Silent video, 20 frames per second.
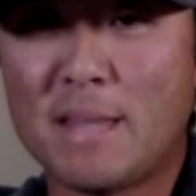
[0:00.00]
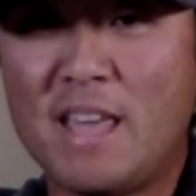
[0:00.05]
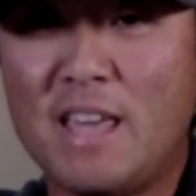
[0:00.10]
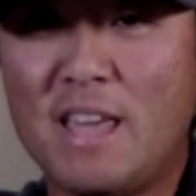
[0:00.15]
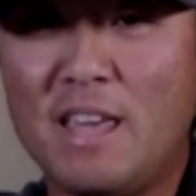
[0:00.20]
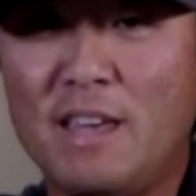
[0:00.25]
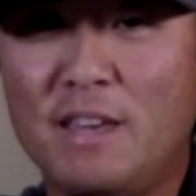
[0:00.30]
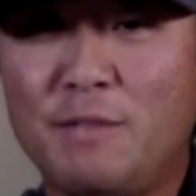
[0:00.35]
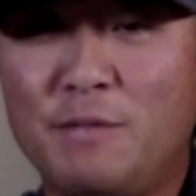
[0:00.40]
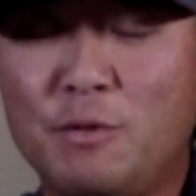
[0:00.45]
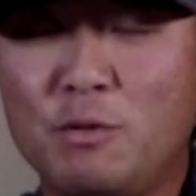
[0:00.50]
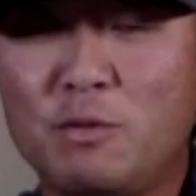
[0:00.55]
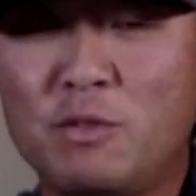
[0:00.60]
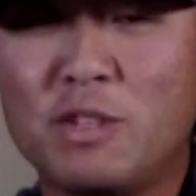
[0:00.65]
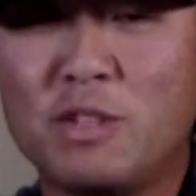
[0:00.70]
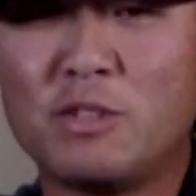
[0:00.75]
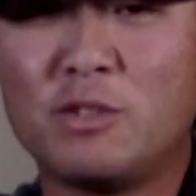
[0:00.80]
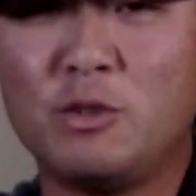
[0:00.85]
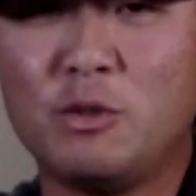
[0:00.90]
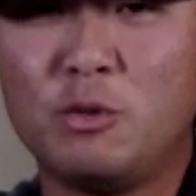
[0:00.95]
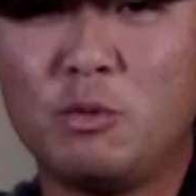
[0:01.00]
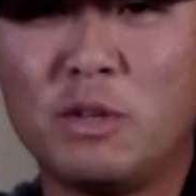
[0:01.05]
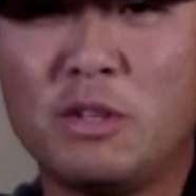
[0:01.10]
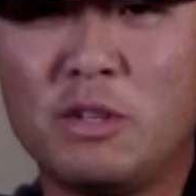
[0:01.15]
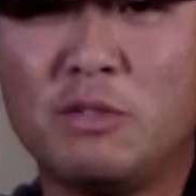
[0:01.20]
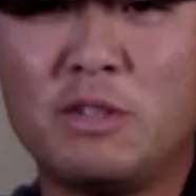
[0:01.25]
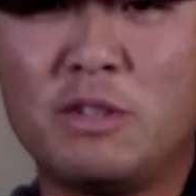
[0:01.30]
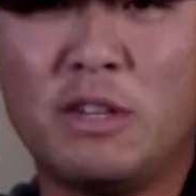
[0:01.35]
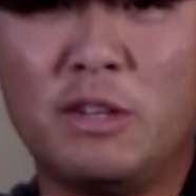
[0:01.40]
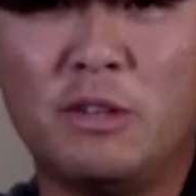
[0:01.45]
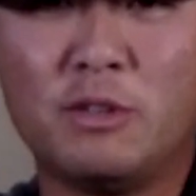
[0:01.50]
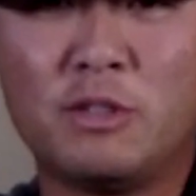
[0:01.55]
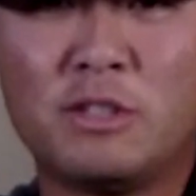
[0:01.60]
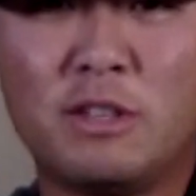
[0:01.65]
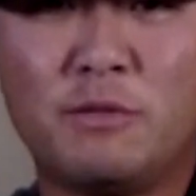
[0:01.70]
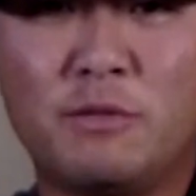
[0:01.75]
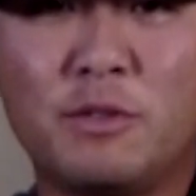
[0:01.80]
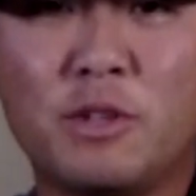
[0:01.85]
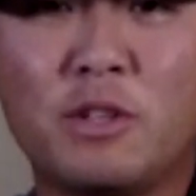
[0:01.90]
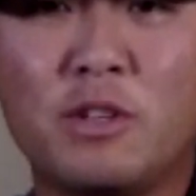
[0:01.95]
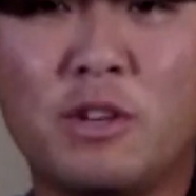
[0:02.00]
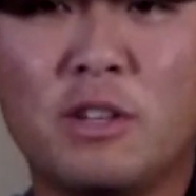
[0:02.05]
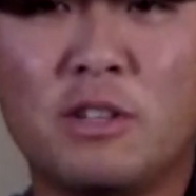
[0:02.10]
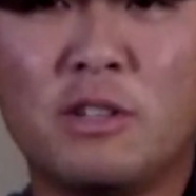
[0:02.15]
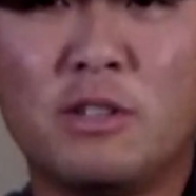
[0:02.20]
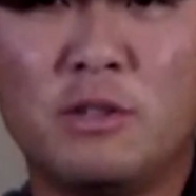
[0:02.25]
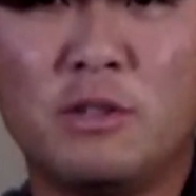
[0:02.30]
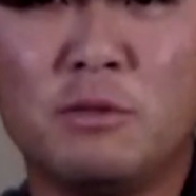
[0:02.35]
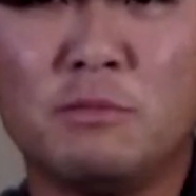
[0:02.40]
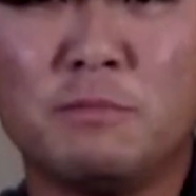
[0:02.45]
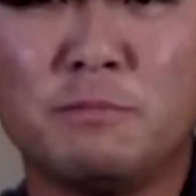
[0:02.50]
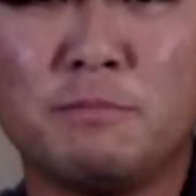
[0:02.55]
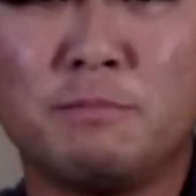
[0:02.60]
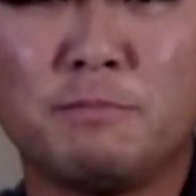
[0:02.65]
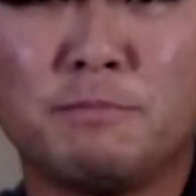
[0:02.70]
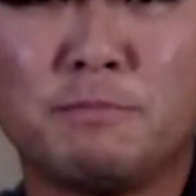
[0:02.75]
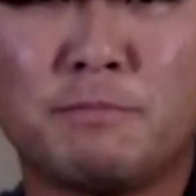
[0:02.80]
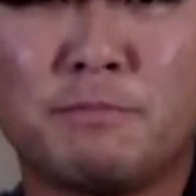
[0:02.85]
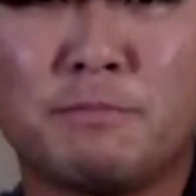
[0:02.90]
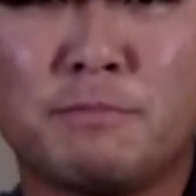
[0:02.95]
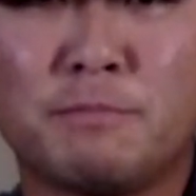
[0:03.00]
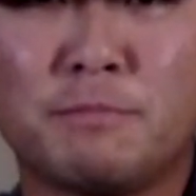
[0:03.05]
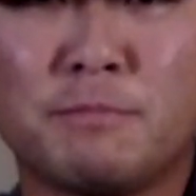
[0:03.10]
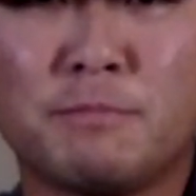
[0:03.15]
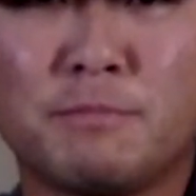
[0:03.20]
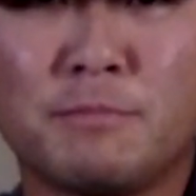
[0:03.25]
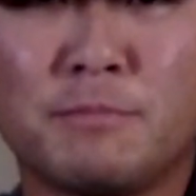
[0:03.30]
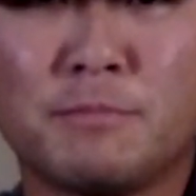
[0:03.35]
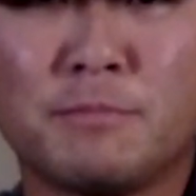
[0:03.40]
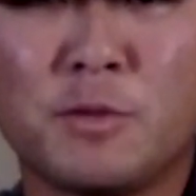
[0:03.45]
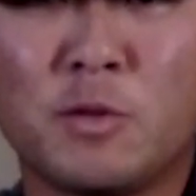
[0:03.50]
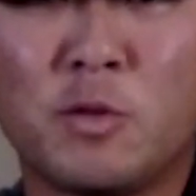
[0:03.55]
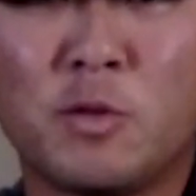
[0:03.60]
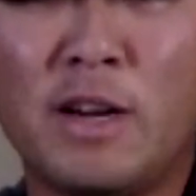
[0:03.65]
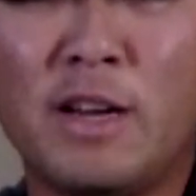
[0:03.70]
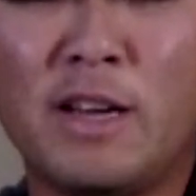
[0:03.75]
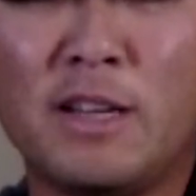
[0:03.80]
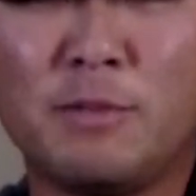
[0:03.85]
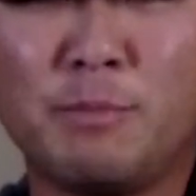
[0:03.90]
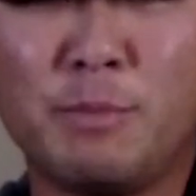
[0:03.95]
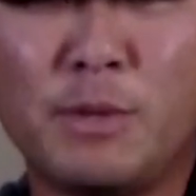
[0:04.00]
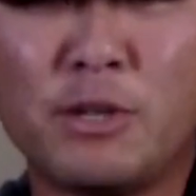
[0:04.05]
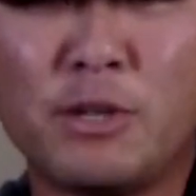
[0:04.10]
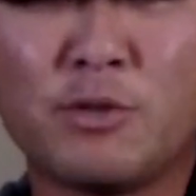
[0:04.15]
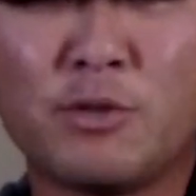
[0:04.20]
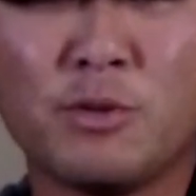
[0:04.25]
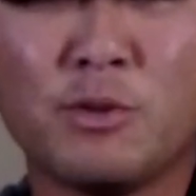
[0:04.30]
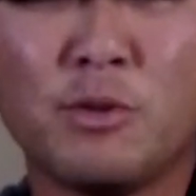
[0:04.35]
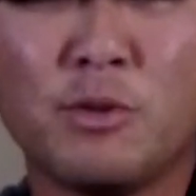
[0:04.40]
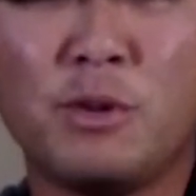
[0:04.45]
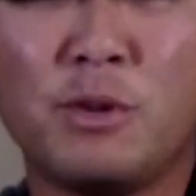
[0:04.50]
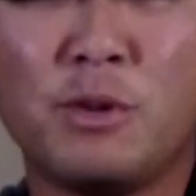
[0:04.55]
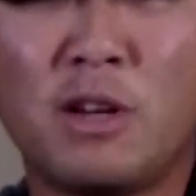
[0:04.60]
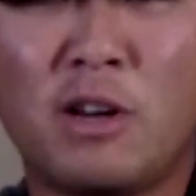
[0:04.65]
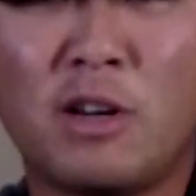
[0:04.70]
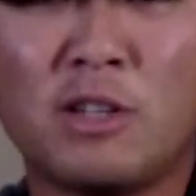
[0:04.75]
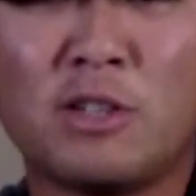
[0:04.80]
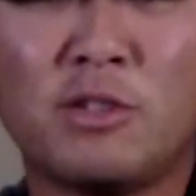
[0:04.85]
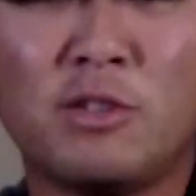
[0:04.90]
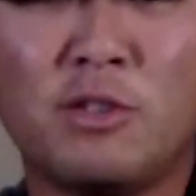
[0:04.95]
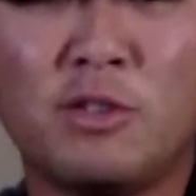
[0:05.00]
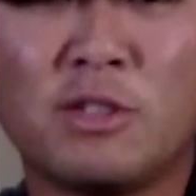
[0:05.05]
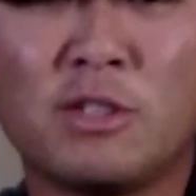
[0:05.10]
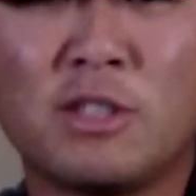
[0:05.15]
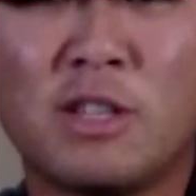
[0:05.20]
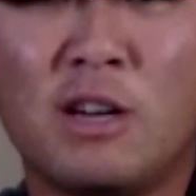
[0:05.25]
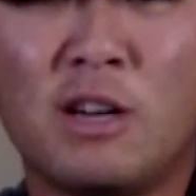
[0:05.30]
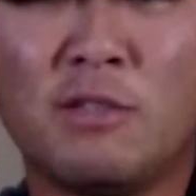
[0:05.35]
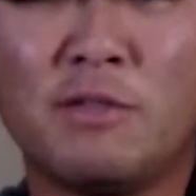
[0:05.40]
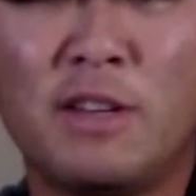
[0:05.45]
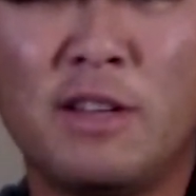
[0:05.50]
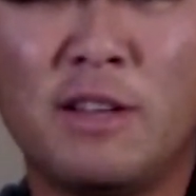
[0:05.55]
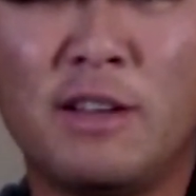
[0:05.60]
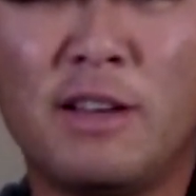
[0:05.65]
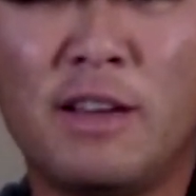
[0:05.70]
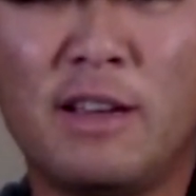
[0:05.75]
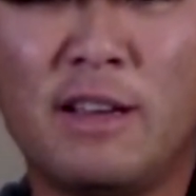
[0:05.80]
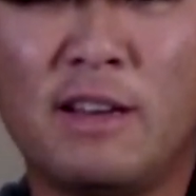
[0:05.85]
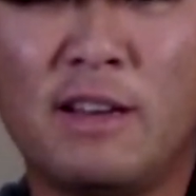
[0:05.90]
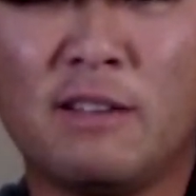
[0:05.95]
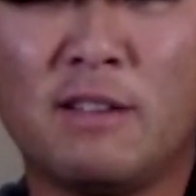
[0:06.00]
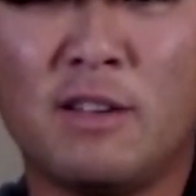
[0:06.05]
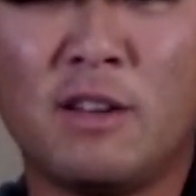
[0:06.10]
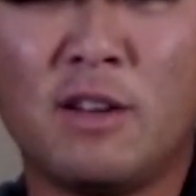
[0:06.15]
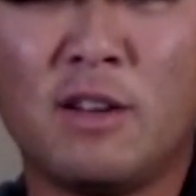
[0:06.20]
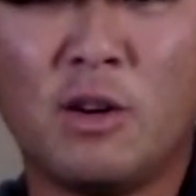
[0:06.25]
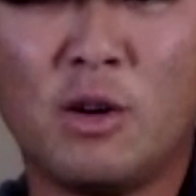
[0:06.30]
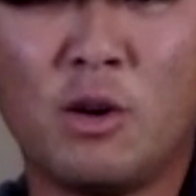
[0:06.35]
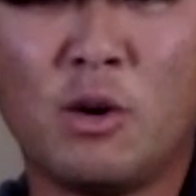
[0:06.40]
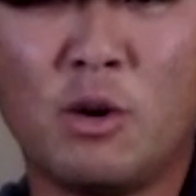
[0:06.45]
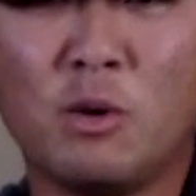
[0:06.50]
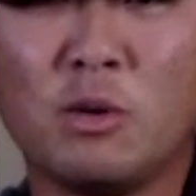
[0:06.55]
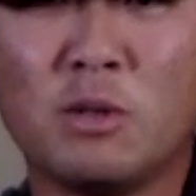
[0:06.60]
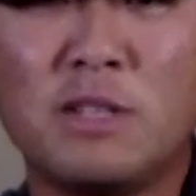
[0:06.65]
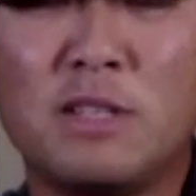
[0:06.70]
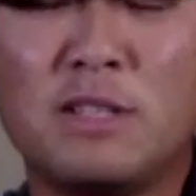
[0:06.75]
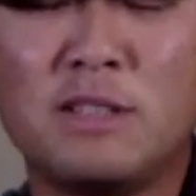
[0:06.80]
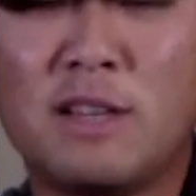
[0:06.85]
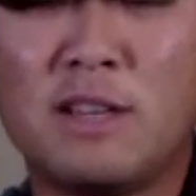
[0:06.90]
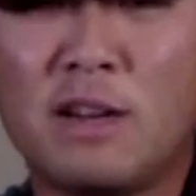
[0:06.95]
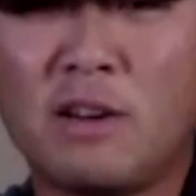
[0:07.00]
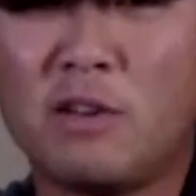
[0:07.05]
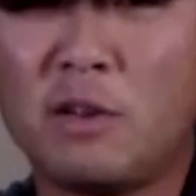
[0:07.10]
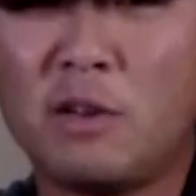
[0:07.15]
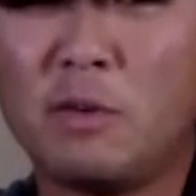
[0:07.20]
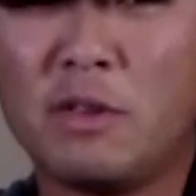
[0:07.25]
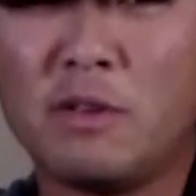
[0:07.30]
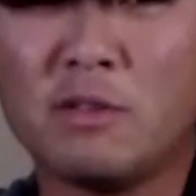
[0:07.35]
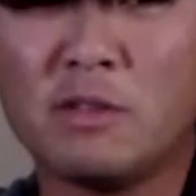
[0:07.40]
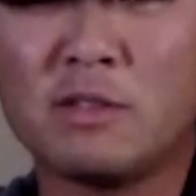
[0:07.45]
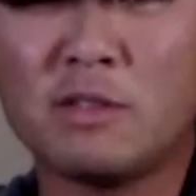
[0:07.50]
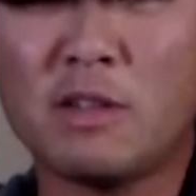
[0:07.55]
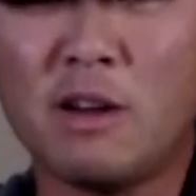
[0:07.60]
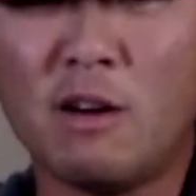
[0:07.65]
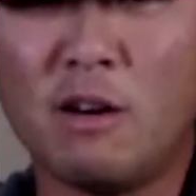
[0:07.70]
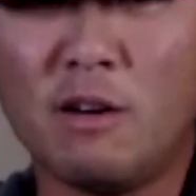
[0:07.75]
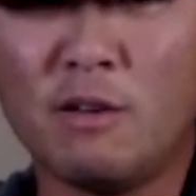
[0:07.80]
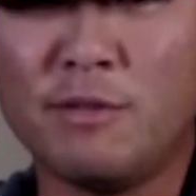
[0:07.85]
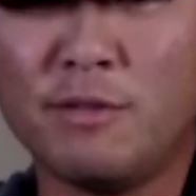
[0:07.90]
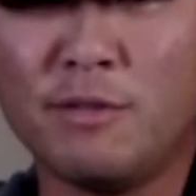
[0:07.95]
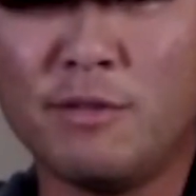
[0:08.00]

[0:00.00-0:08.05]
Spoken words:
if you just do what you tell yourself you're gonna do, right? And be true and honest to yourself, and hold the integrity with yourself,